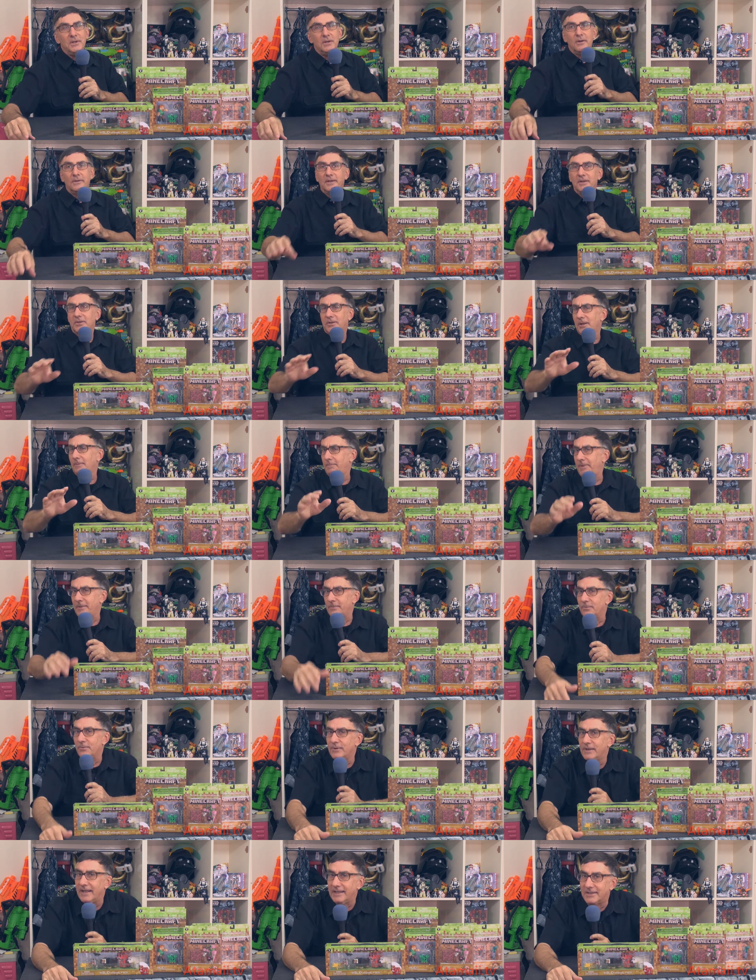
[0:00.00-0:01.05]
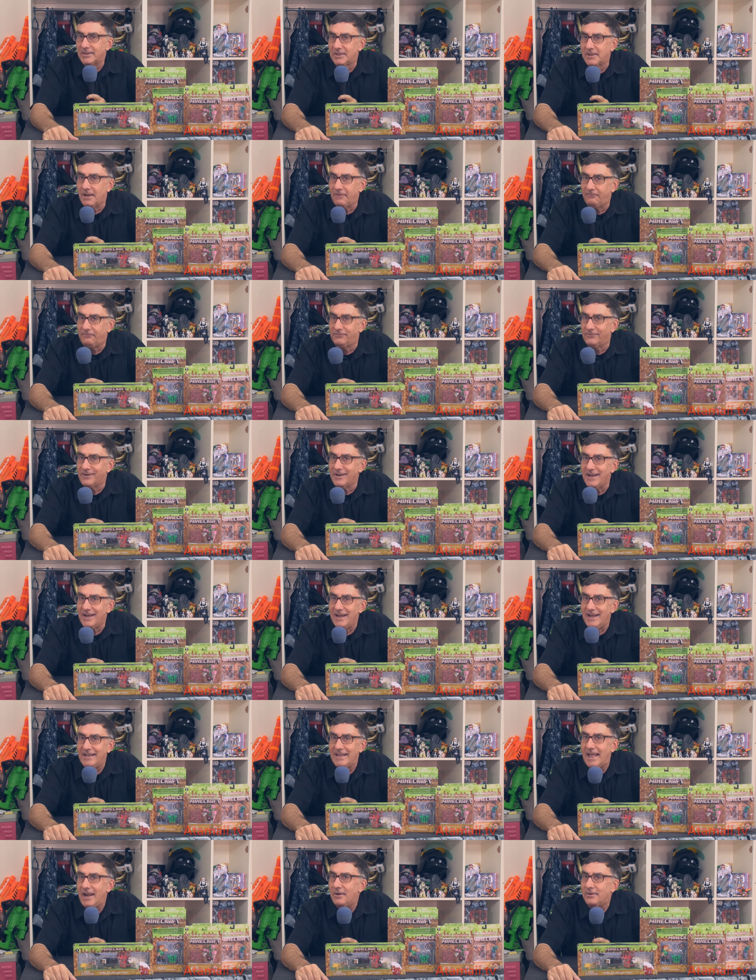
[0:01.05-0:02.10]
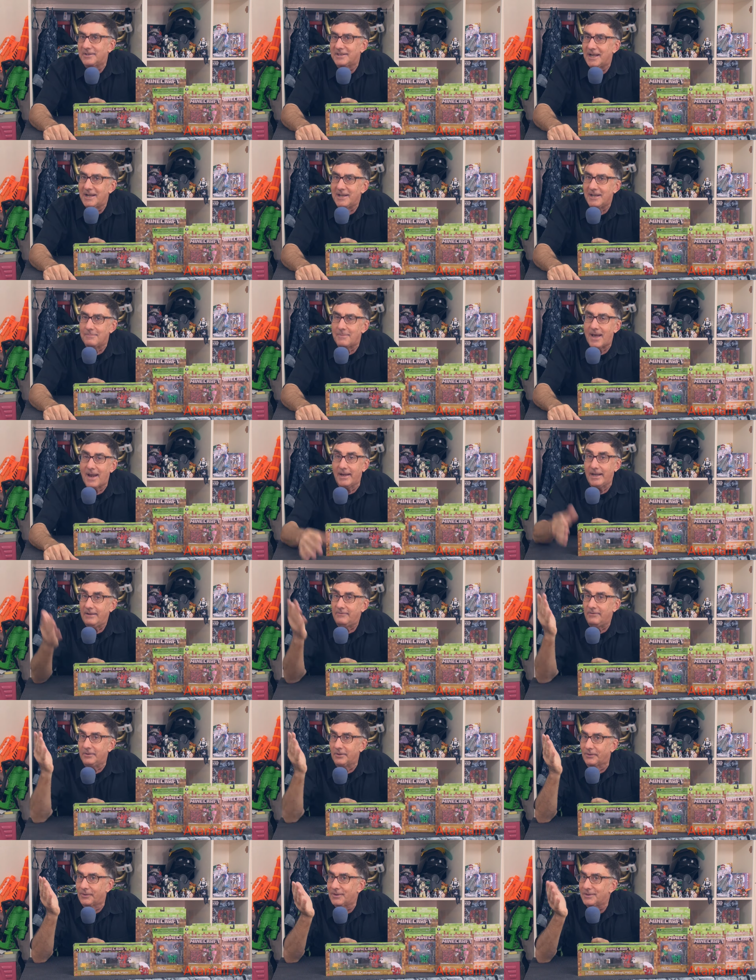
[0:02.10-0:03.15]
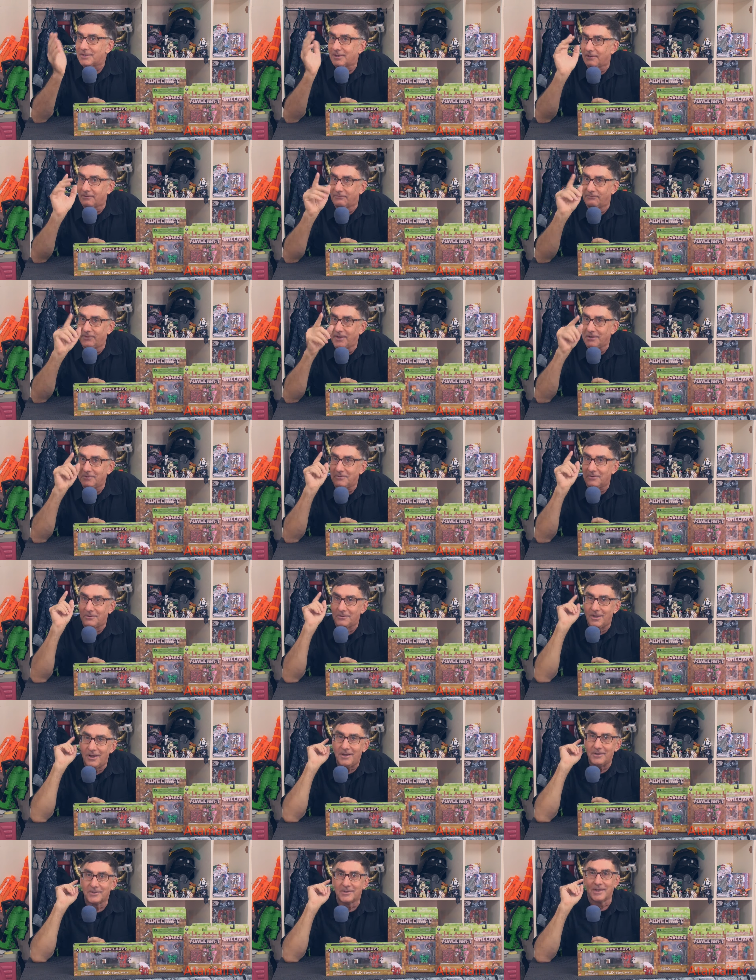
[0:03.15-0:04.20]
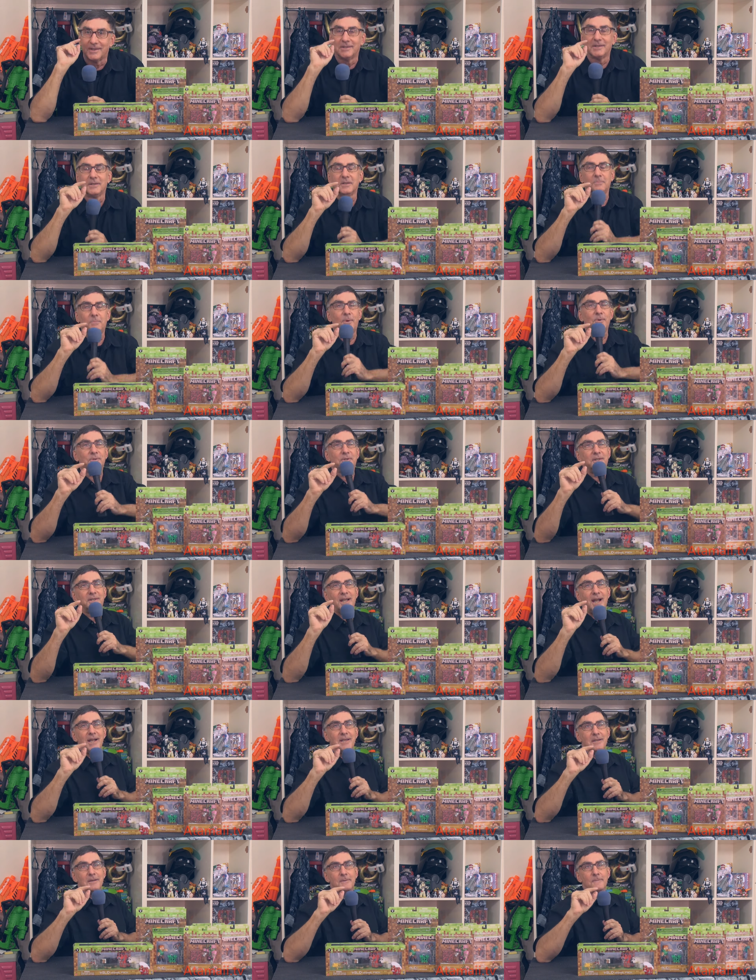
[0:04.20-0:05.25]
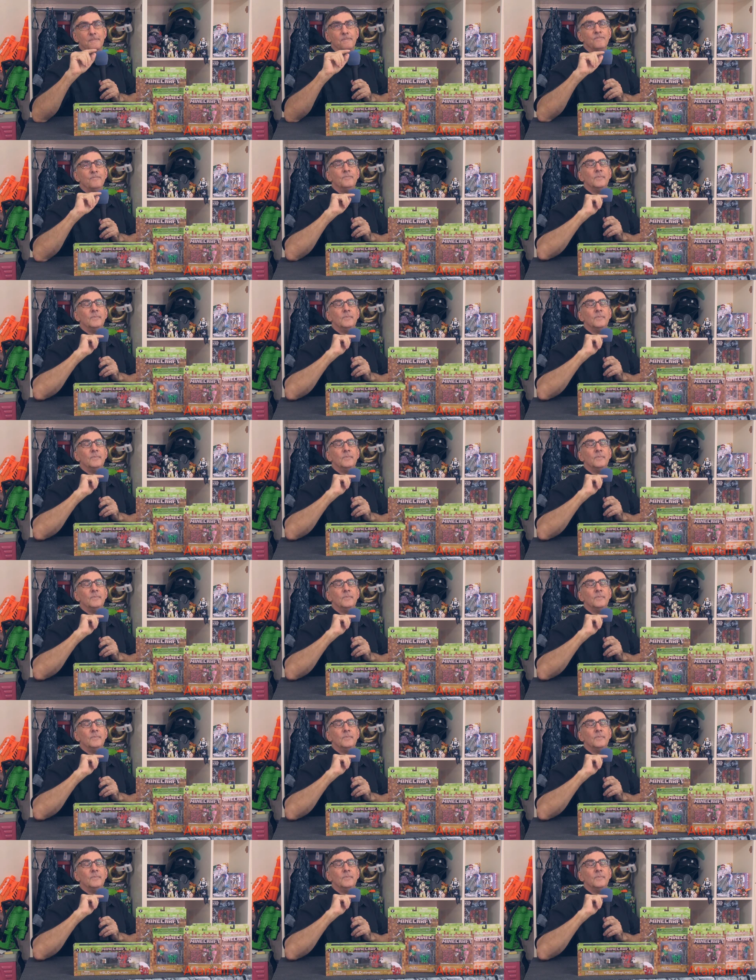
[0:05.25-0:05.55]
You know, there's some people who get stuff free. They don't tell you about it, even though there's a federal law that says they're supposed to tell you.